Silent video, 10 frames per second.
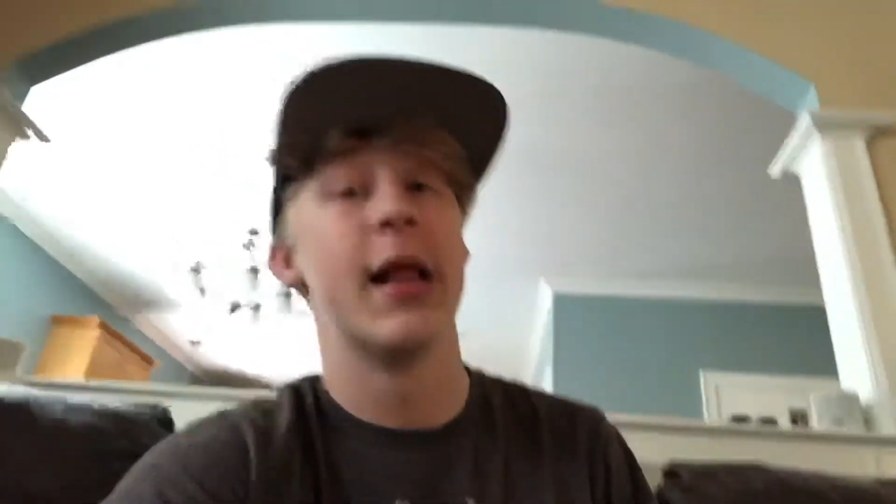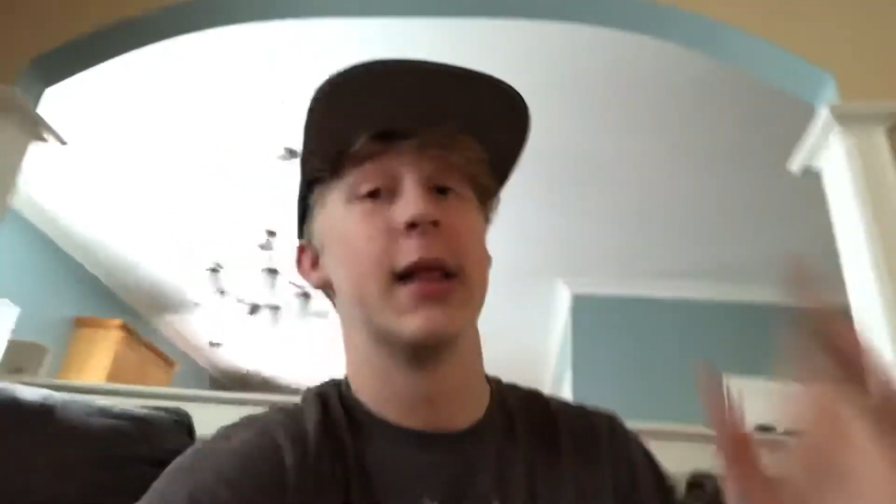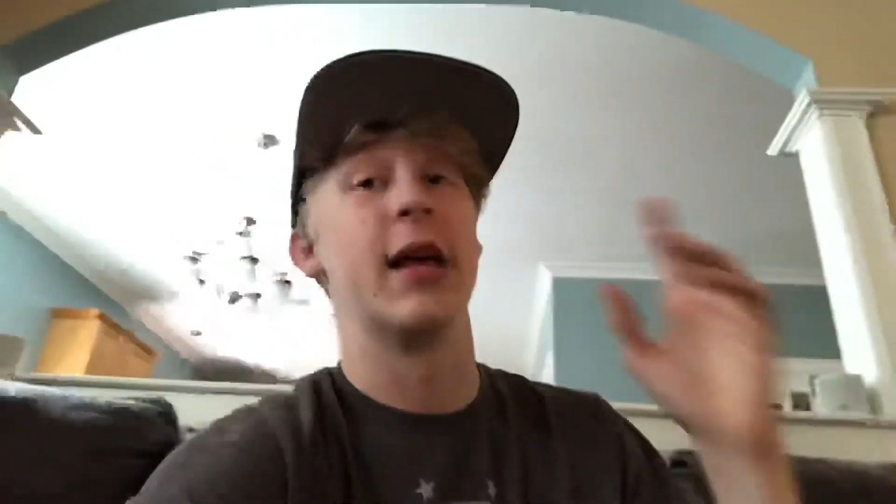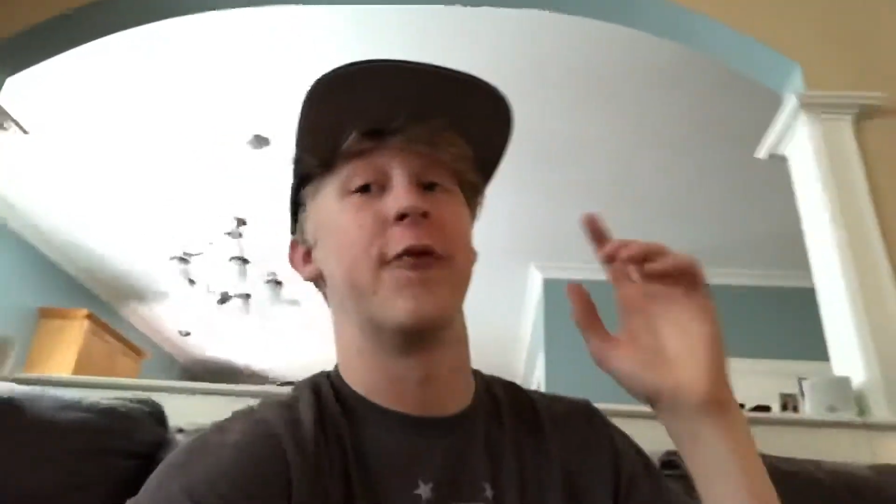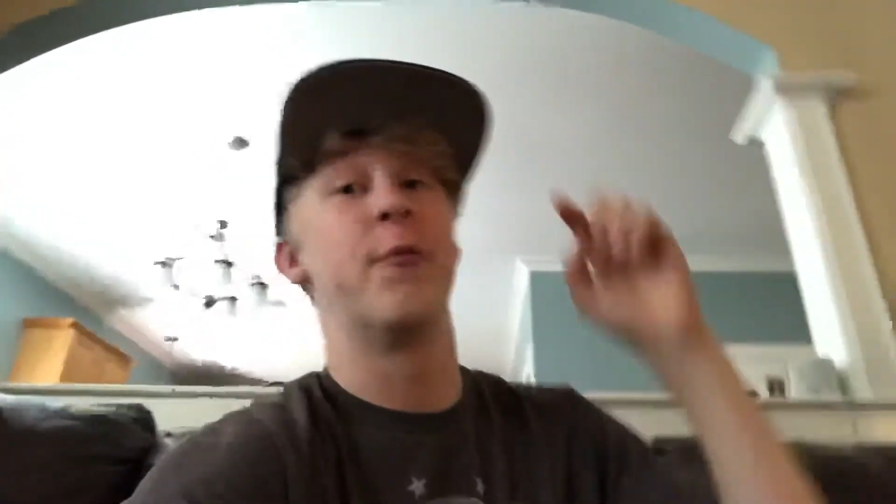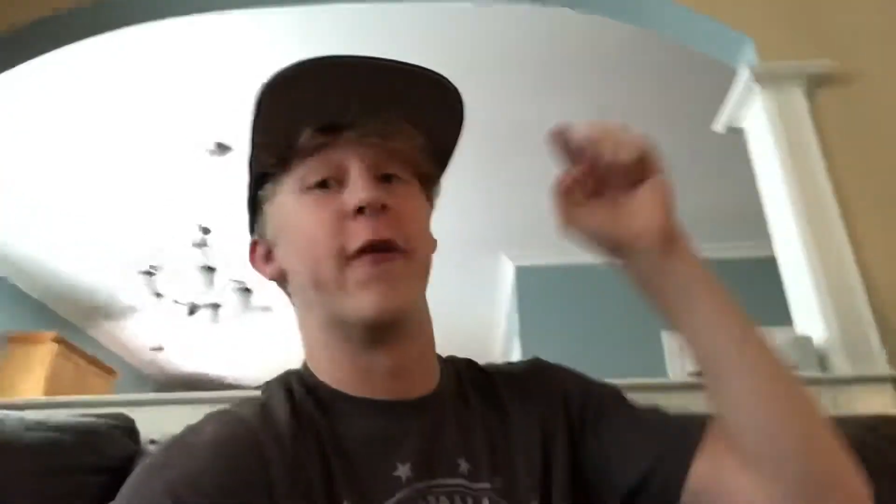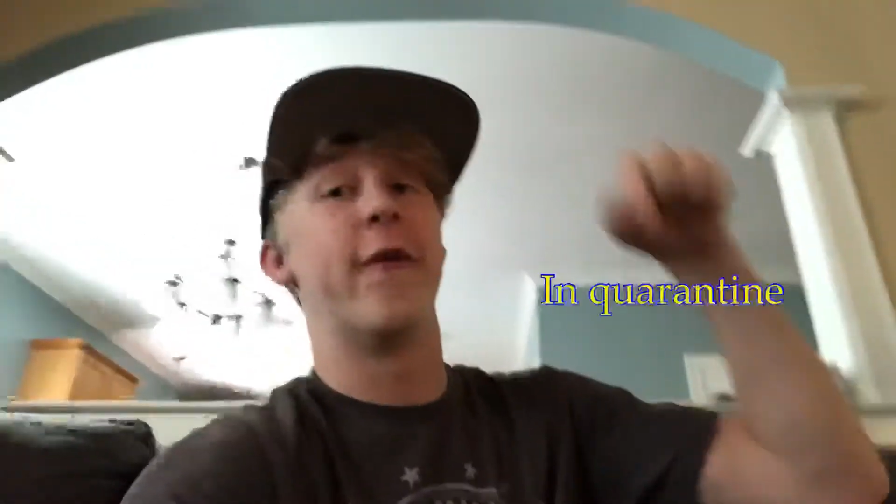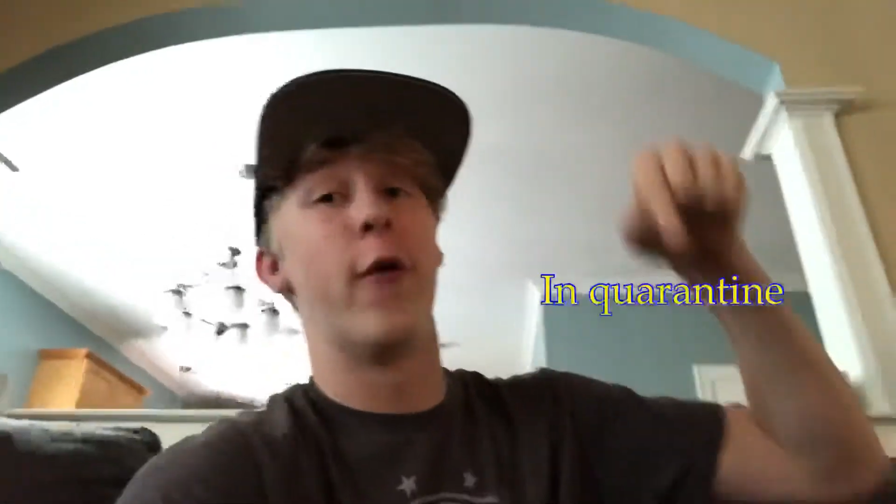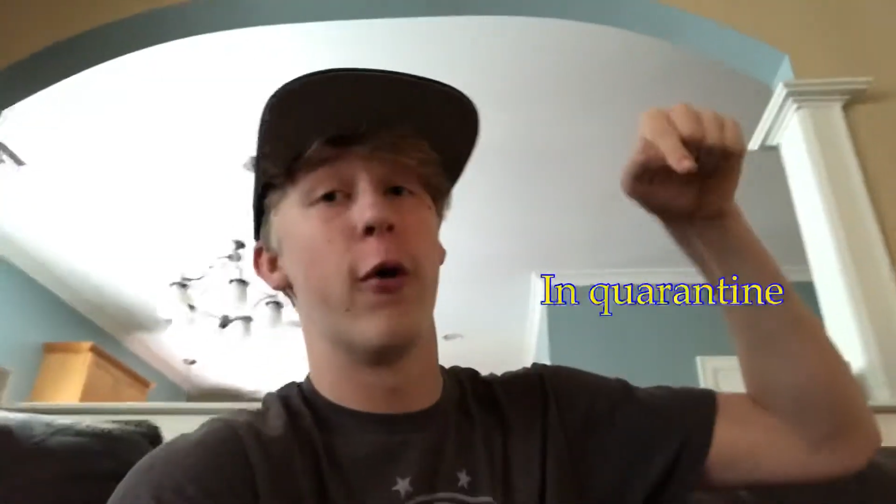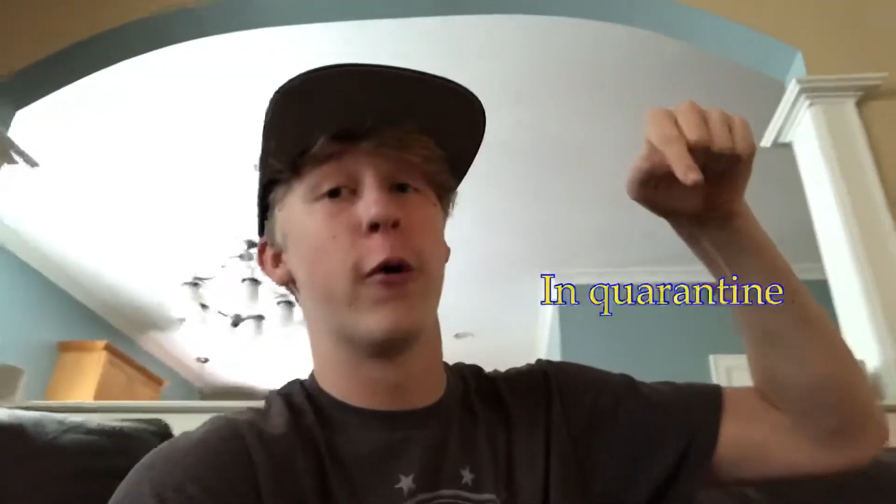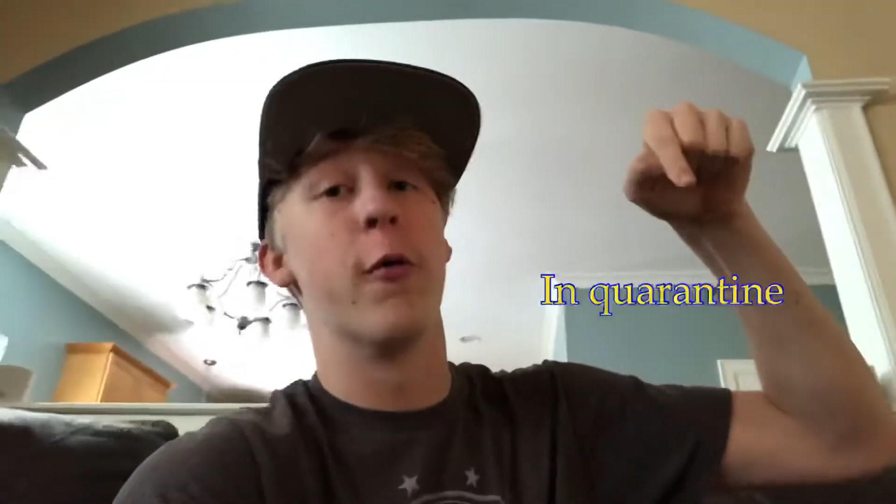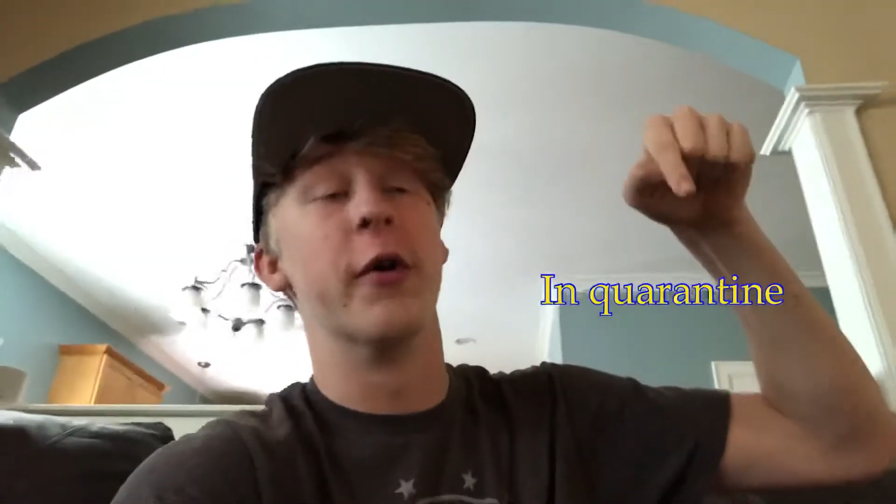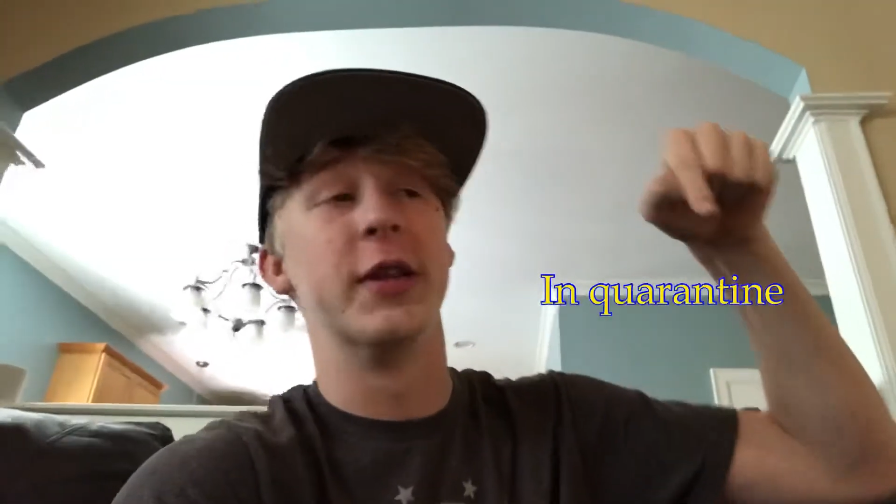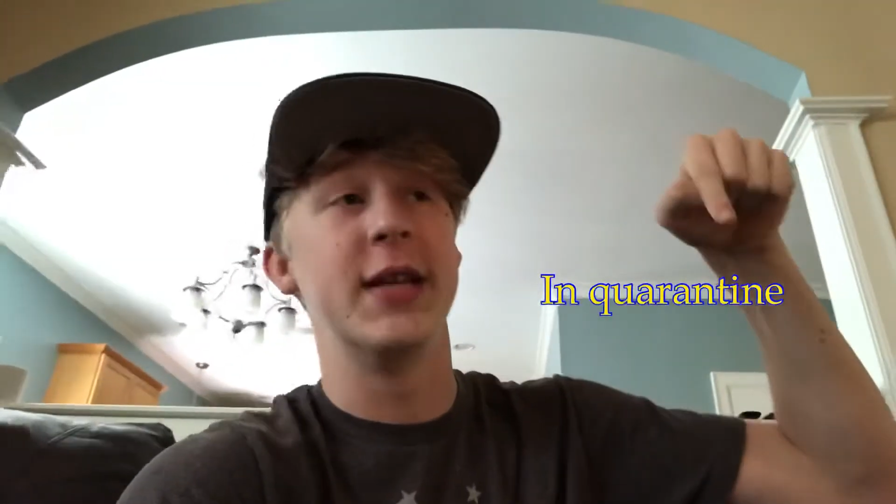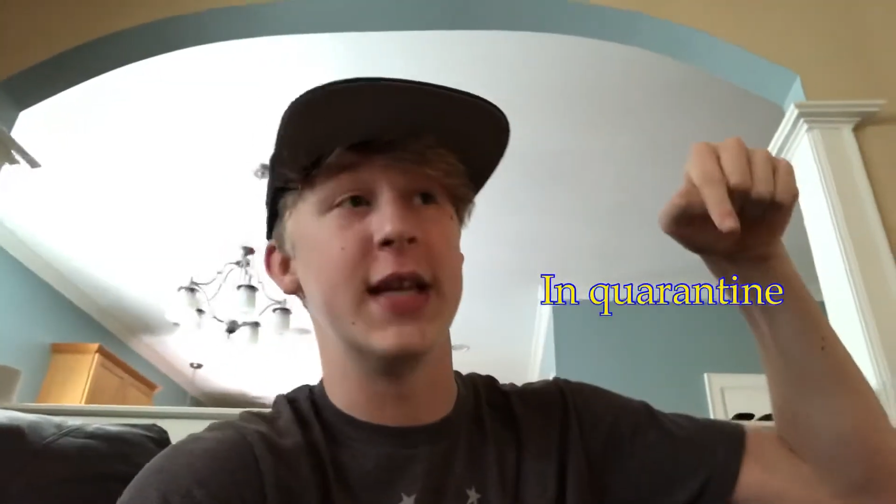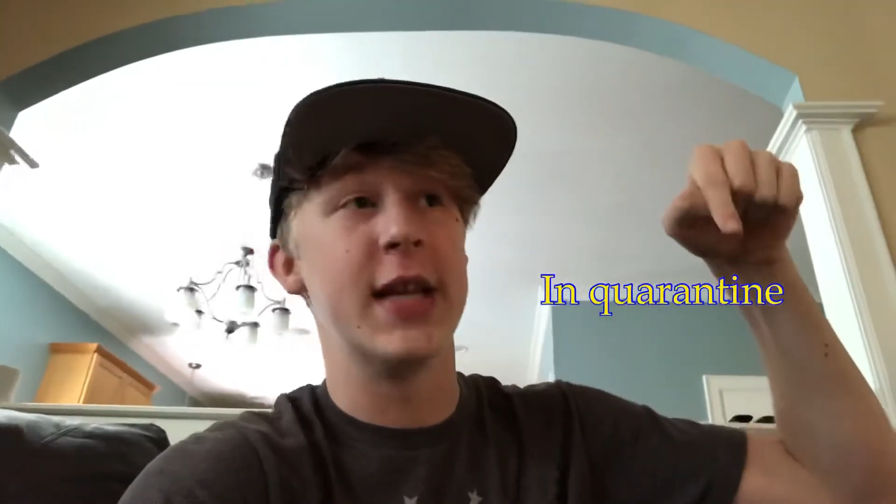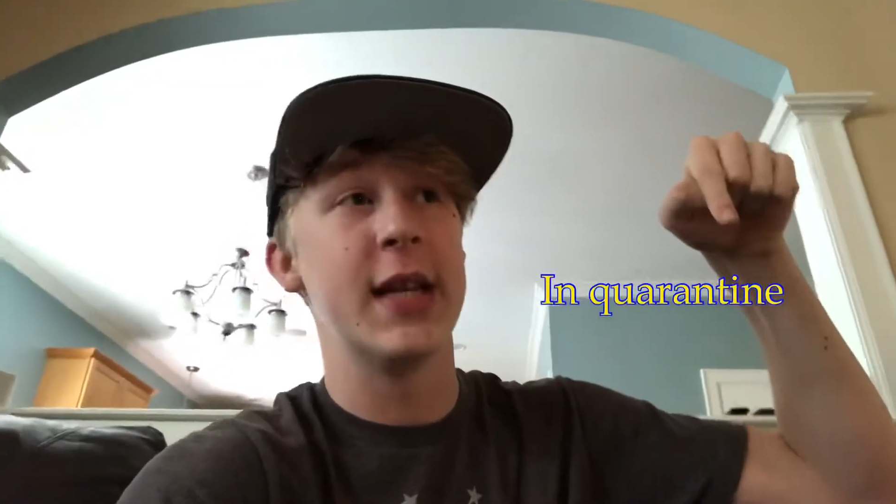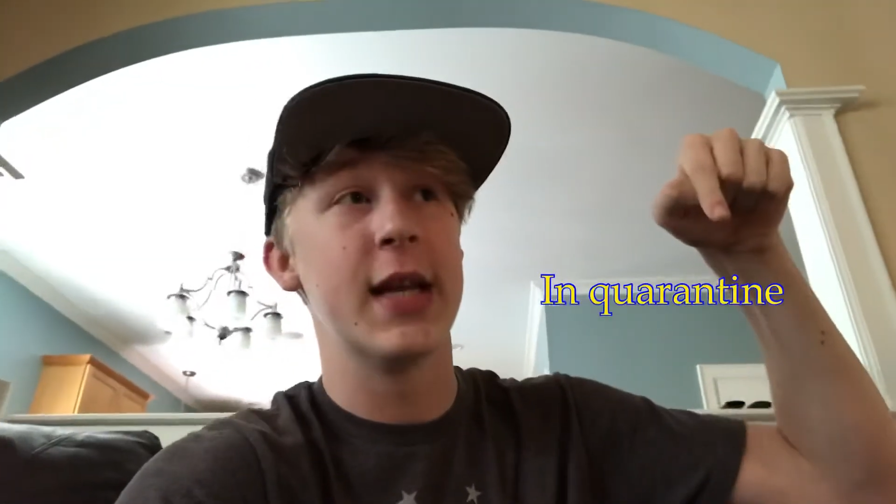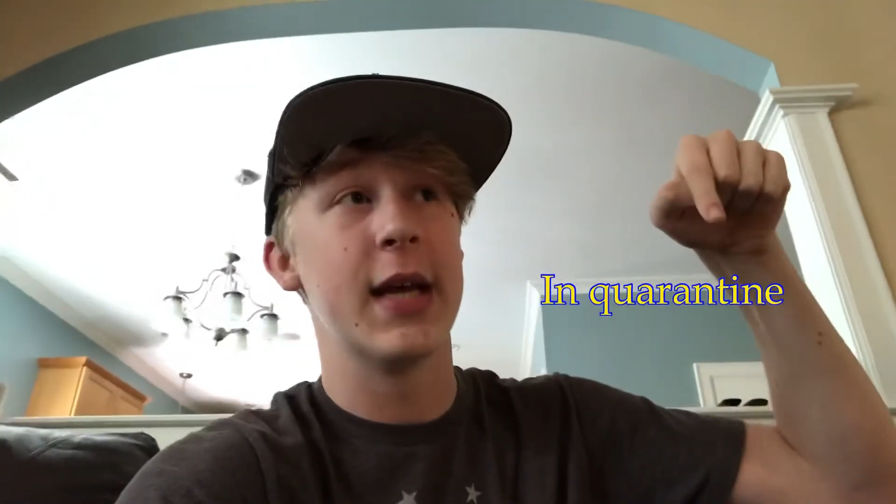life before quarantine